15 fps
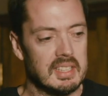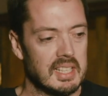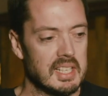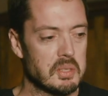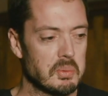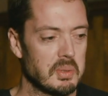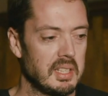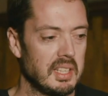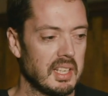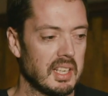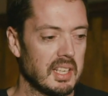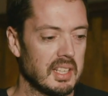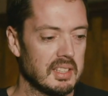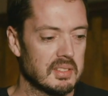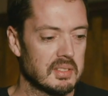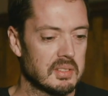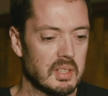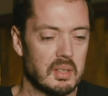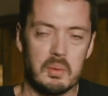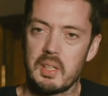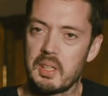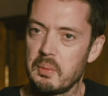as we
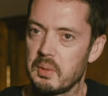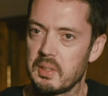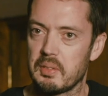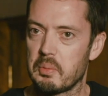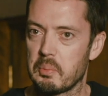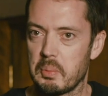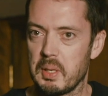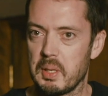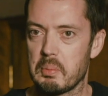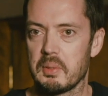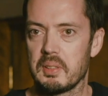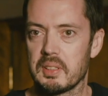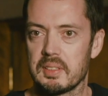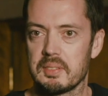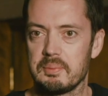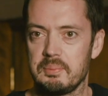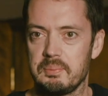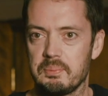started working with different people, and